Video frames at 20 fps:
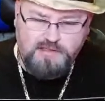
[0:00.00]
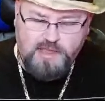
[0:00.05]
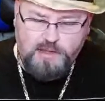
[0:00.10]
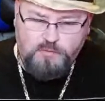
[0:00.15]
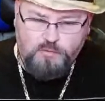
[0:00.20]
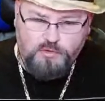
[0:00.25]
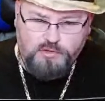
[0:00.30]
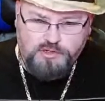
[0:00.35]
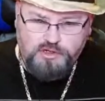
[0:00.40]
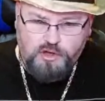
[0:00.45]
they
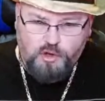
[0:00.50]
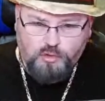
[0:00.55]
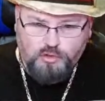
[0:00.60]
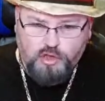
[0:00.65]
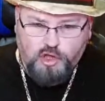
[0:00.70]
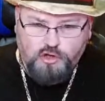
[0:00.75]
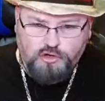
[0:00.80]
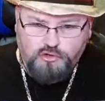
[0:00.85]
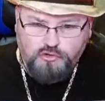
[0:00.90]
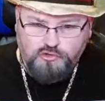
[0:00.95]
would no
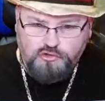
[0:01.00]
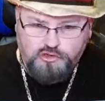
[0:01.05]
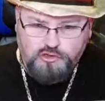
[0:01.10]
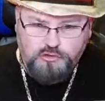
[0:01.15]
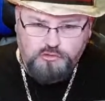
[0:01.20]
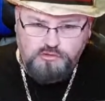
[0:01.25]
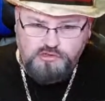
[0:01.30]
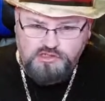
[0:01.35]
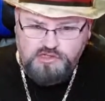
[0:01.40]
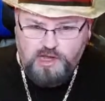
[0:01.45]
longer
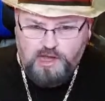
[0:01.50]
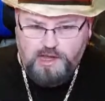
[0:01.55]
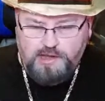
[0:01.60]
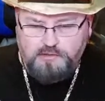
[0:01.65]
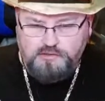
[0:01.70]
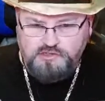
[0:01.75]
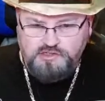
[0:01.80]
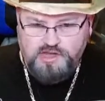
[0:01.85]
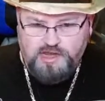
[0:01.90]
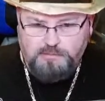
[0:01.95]
use
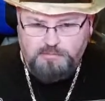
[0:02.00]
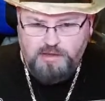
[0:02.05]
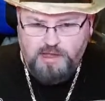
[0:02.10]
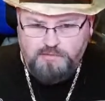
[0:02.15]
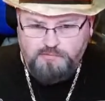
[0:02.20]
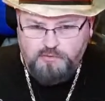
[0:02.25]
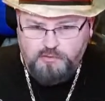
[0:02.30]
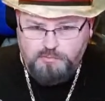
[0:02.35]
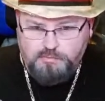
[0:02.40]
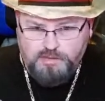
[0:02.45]
titles named
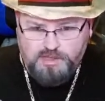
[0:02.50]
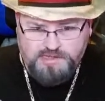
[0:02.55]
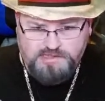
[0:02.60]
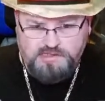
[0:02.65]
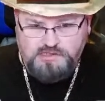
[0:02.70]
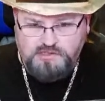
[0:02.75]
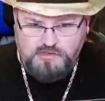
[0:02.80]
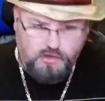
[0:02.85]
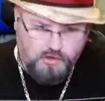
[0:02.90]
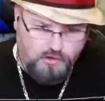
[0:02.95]
after
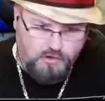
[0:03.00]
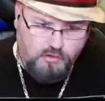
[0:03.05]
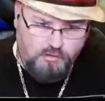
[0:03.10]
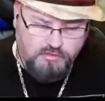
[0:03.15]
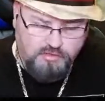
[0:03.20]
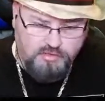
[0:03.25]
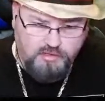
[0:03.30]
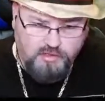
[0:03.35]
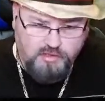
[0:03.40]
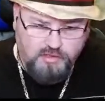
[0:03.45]
places on
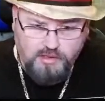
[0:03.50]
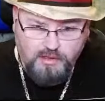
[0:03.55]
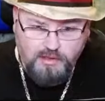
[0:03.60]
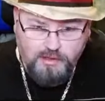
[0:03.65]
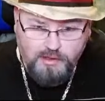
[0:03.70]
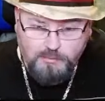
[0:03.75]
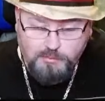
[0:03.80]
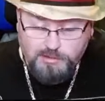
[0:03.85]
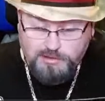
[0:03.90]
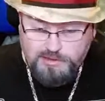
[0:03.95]
Earth.
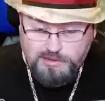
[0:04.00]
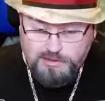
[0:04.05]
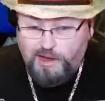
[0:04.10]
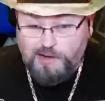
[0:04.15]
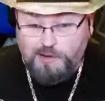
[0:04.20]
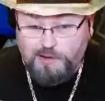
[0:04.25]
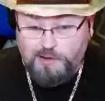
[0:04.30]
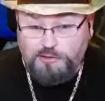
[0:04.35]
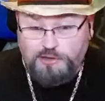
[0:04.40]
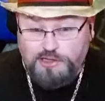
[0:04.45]
But the
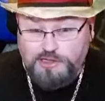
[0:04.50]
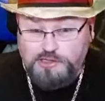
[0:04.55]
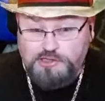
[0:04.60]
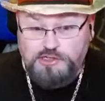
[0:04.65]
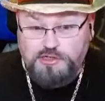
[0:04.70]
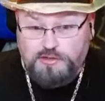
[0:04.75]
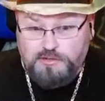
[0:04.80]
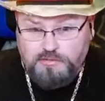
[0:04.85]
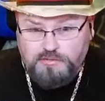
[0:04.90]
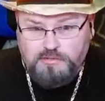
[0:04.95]
Iron
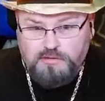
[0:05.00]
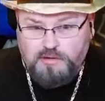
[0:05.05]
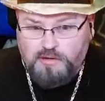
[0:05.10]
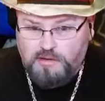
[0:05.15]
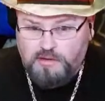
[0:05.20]
Legion